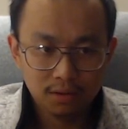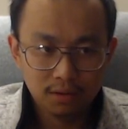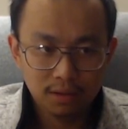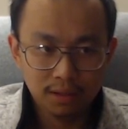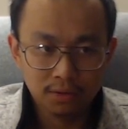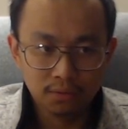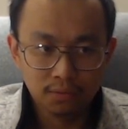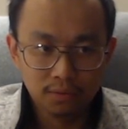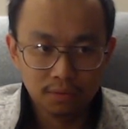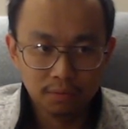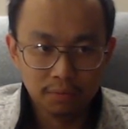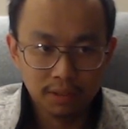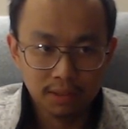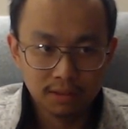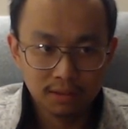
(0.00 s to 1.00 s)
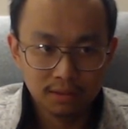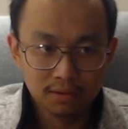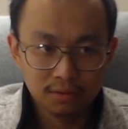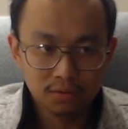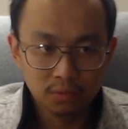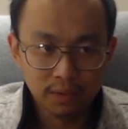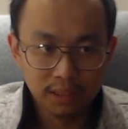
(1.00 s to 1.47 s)
in the
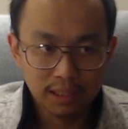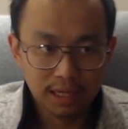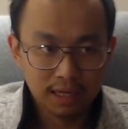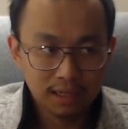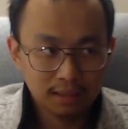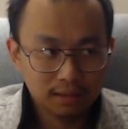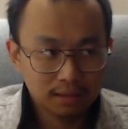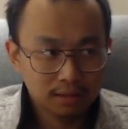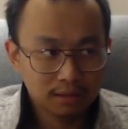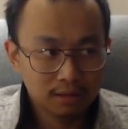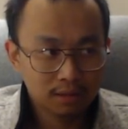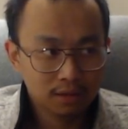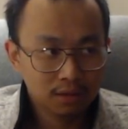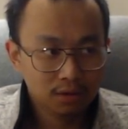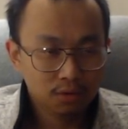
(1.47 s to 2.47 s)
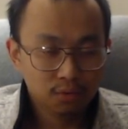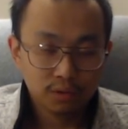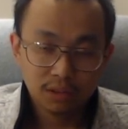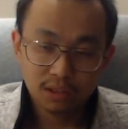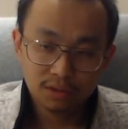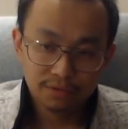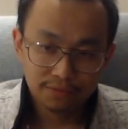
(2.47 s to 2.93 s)
places we lack,
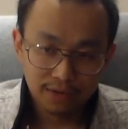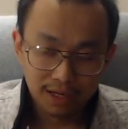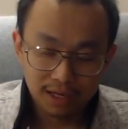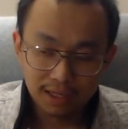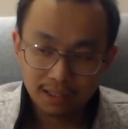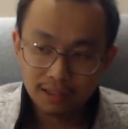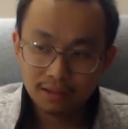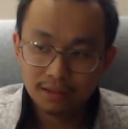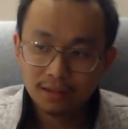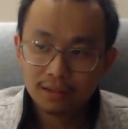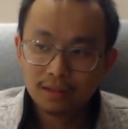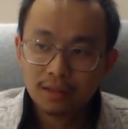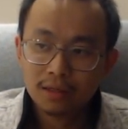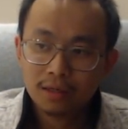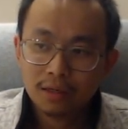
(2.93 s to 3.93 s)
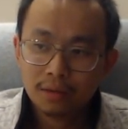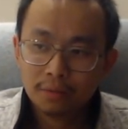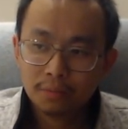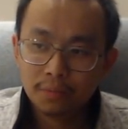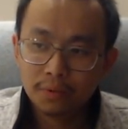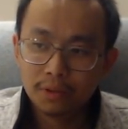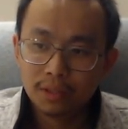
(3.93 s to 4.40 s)
which is fine,
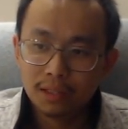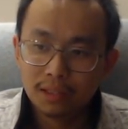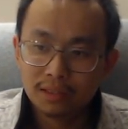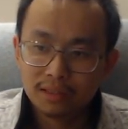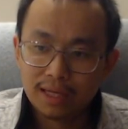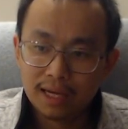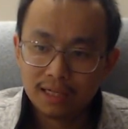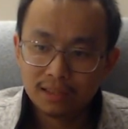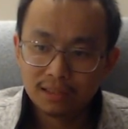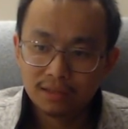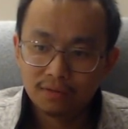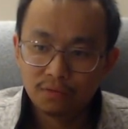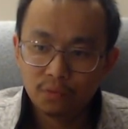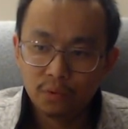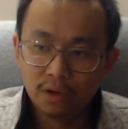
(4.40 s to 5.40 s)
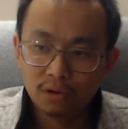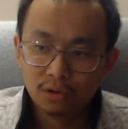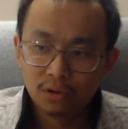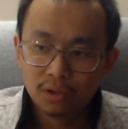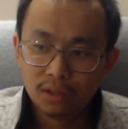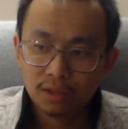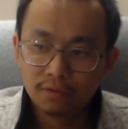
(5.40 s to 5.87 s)
but it's as if we are
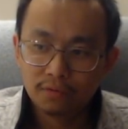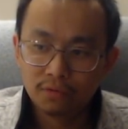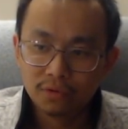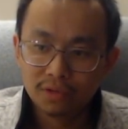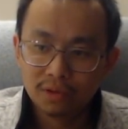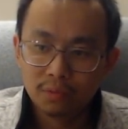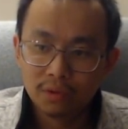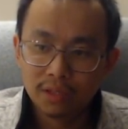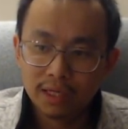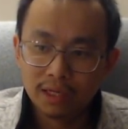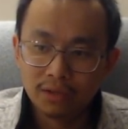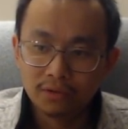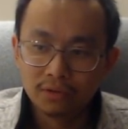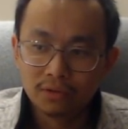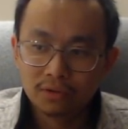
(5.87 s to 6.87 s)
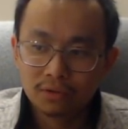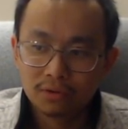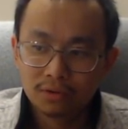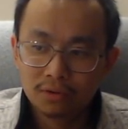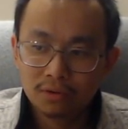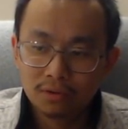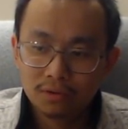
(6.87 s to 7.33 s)
looking for someone else
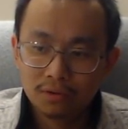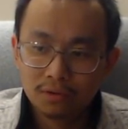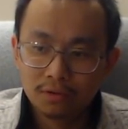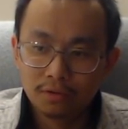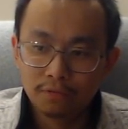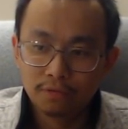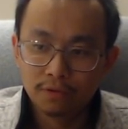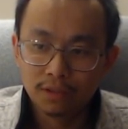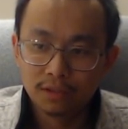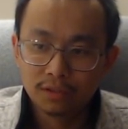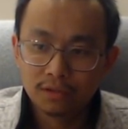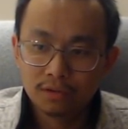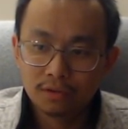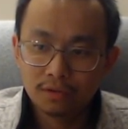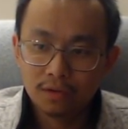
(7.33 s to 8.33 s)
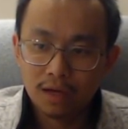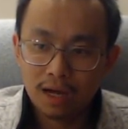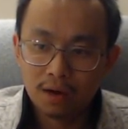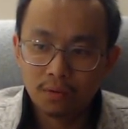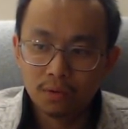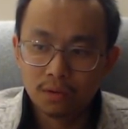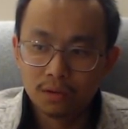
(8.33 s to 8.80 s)
to fix
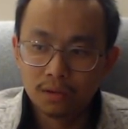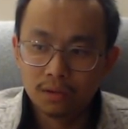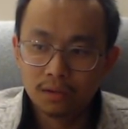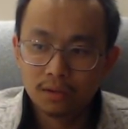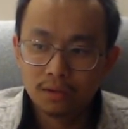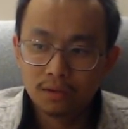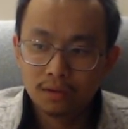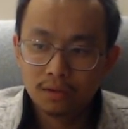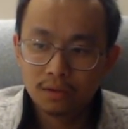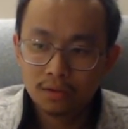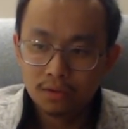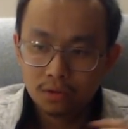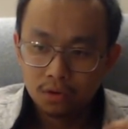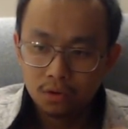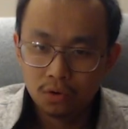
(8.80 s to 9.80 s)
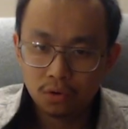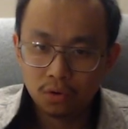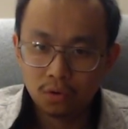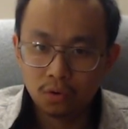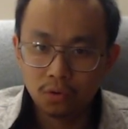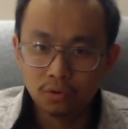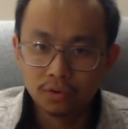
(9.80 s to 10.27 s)
our
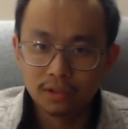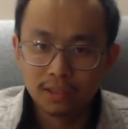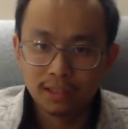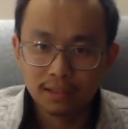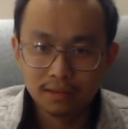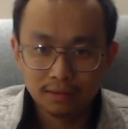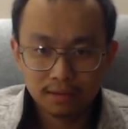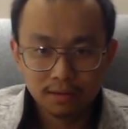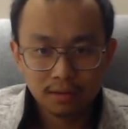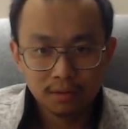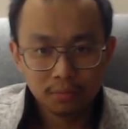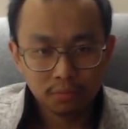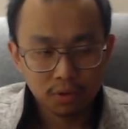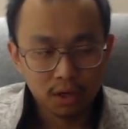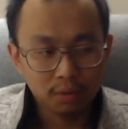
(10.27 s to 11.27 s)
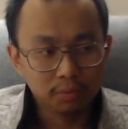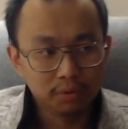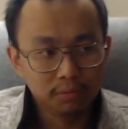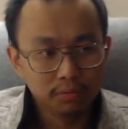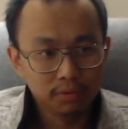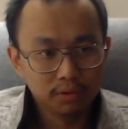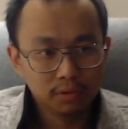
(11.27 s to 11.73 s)
holes and
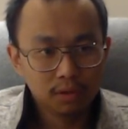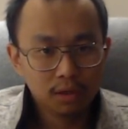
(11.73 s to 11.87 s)
problems.